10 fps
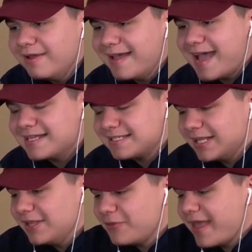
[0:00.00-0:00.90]

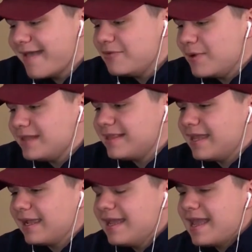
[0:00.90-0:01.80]
has the heavyweight
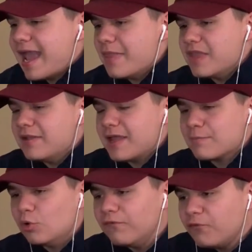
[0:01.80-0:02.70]
thing and they
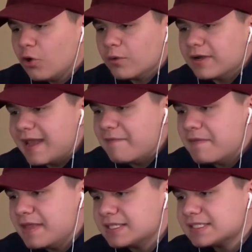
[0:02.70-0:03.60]
like move forward
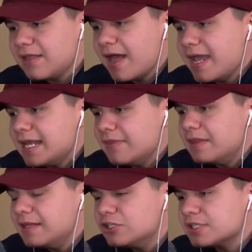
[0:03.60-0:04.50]
and then they slide
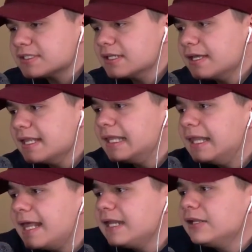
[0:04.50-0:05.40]
and they just
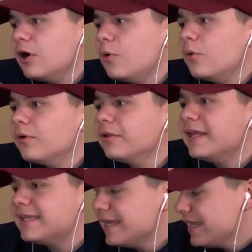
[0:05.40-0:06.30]
let it go.
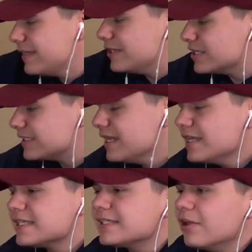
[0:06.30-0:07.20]
Like, they just
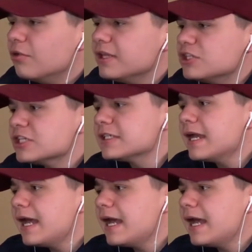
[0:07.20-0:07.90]
slowly